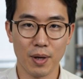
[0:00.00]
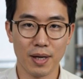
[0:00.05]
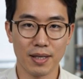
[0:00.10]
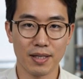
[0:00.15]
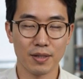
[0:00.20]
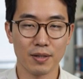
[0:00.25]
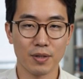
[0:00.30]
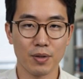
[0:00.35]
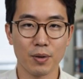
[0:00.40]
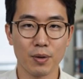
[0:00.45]

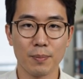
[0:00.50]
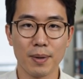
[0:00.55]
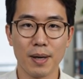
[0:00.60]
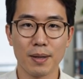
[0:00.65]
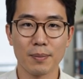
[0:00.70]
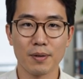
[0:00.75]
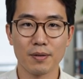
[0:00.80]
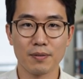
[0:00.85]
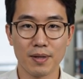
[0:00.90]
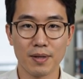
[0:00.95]
this new
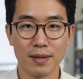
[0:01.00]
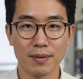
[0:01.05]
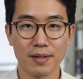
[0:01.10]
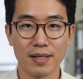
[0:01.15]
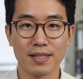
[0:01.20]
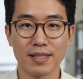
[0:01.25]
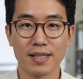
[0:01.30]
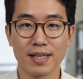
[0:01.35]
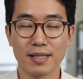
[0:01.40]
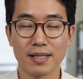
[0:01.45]
paper frames
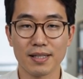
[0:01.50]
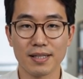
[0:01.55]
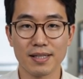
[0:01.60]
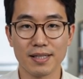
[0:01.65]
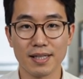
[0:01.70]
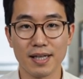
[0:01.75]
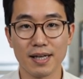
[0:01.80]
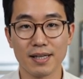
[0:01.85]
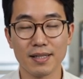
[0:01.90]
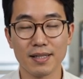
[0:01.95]
its
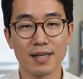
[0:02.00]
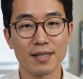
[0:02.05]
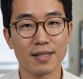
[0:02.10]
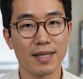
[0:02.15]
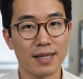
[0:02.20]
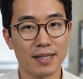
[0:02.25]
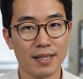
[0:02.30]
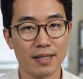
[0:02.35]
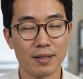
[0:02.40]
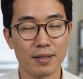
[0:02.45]
66 and
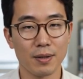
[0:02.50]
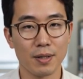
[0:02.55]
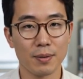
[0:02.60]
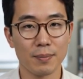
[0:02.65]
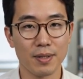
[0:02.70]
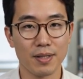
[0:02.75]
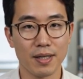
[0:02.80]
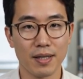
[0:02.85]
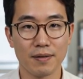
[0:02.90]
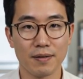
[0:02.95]

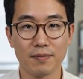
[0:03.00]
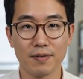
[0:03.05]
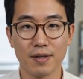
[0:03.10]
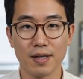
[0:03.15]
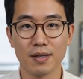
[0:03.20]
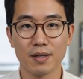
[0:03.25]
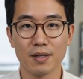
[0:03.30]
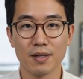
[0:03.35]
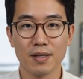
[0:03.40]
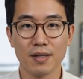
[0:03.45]
93%
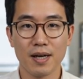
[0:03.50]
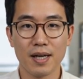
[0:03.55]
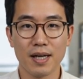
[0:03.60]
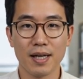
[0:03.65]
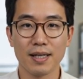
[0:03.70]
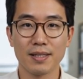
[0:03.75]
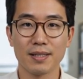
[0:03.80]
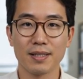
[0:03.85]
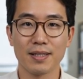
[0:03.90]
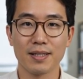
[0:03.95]
figures
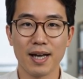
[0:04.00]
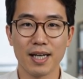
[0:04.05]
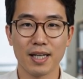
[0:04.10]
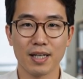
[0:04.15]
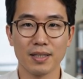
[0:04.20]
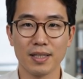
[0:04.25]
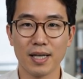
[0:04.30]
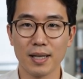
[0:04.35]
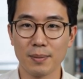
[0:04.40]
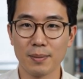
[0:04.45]
as
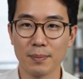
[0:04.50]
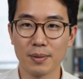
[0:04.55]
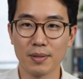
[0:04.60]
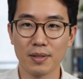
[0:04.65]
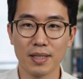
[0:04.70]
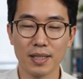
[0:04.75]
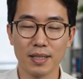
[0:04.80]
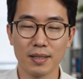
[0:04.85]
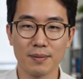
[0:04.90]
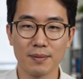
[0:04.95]
detection
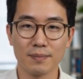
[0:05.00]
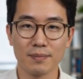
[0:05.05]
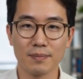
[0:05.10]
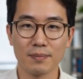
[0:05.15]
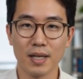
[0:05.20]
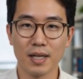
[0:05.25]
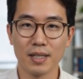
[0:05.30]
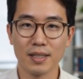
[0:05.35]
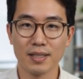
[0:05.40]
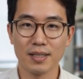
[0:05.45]
capability,
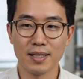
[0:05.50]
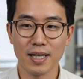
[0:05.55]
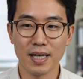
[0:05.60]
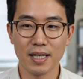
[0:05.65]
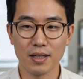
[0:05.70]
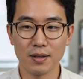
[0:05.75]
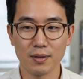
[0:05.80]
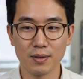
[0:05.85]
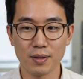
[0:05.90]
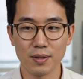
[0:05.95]
not a
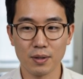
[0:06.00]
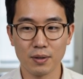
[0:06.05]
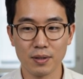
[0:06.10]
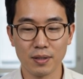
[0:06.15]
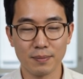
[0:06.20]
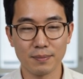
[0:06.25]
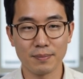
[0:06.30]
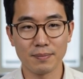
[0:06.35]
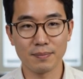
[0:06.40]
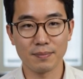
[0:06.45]
detection result.
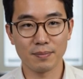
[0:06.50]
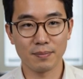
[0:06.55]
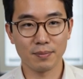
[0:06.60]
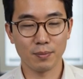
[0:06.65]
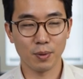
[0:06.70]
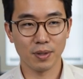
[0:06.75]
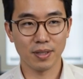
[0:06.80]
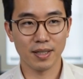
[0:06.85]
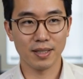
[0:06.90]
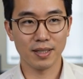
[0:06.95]

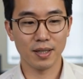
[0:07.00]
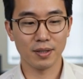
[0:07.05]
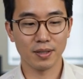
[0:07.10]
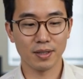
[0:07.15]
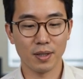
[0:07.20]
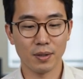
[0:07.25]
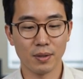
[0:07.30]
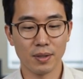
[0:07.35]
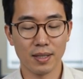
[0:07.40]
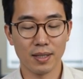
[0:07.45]
What the
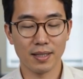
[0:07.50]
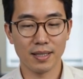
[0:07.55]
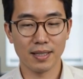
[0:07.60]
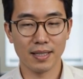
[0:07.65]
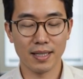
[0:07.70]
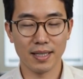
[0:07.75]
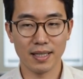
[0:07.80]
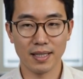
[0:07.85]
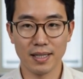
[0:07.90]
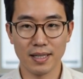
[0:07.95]
telescope could
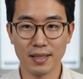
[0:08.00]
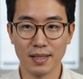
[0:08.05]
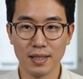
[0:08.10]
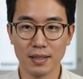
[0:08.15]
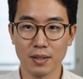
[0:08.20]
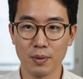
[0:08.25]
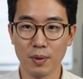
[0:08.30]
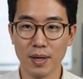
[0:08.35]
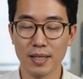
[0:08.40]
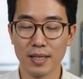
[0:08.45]
see
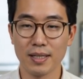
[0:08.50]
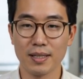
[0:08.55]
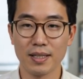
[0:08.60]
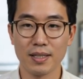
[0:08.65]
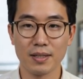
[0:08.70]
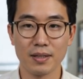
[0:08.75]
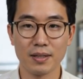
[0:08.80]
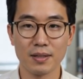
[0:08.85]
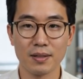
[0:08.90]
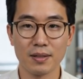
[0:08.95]
under the right
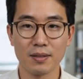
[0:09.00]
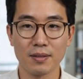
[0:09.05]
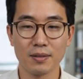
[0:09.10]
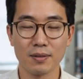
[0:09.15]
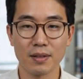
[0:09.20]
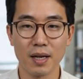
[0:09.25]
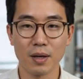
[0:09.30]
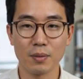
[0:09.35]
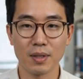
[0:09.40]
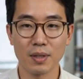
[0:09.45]
conditions,
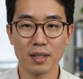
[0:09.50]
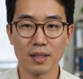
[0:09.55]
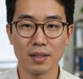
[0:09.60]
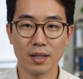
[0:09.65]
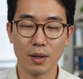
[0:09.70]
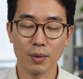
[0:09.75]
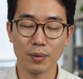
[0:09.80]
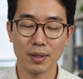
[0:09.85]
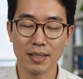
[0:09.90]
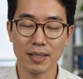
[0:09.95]
not what it has
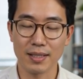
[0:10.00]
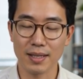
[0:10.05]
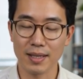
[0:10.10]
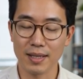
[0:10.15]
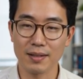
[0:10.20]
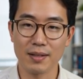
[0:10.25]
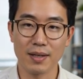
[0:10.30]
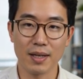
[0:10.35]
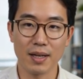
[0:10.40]
already seen.